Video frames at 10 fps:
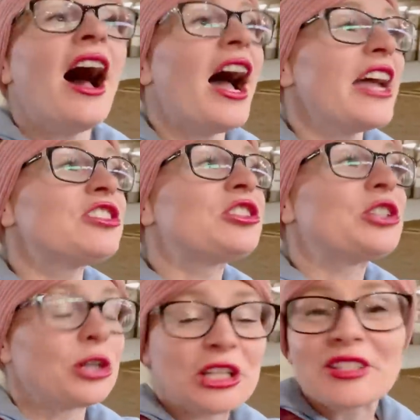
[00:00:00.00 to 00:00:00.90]
I
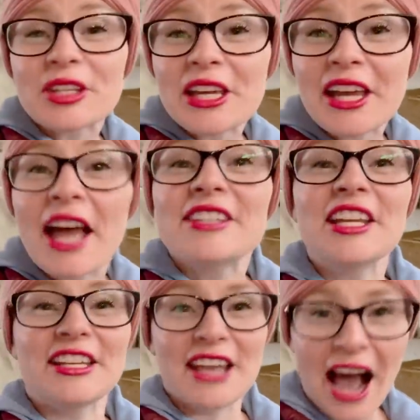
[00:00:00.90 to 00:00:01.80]
seriously
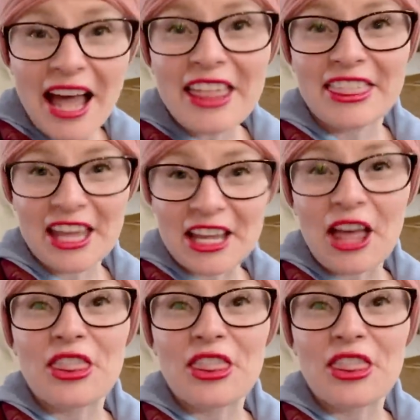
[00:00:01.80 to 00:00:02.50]
did not think